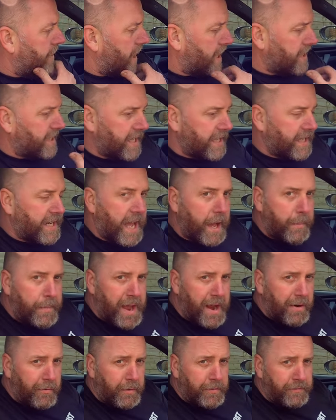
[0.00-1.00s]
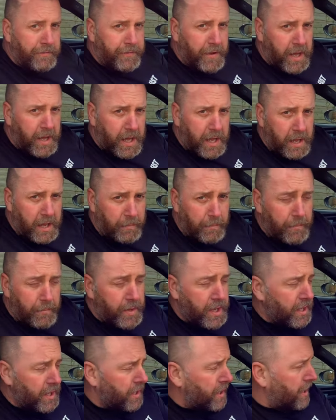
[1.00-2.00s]
I did get a pair of
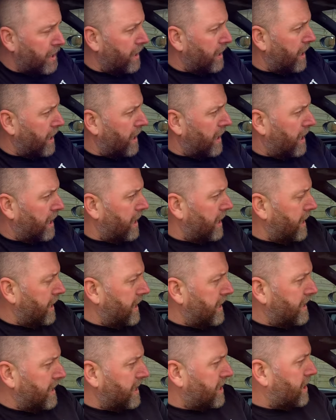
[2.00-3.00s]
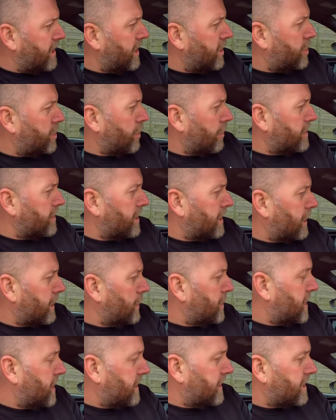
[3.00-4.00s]
EDC shocks
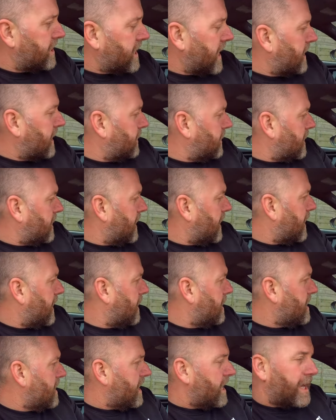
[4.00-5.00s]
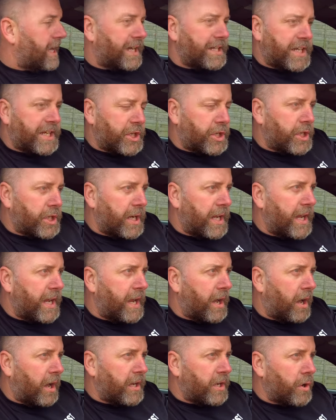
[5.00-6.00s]
included in the sale of the car.
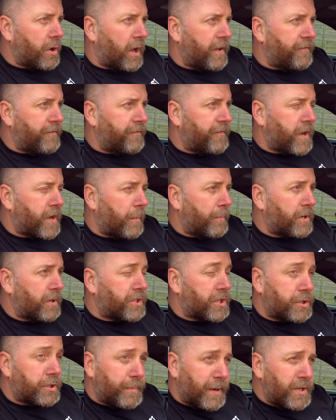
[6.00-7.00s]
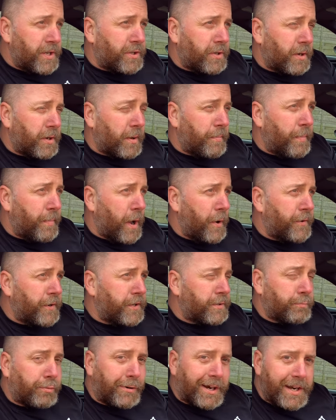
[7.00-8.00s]
Additionally, I got a couple of suspension
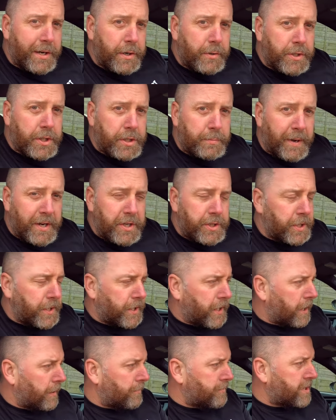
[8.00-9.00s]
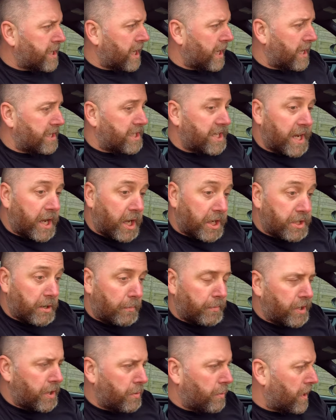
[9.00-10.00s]
components, brand new suspension arms,
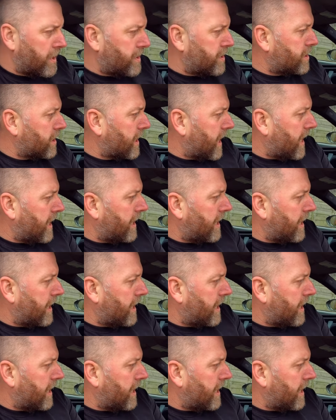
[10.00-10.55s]
TRW ones,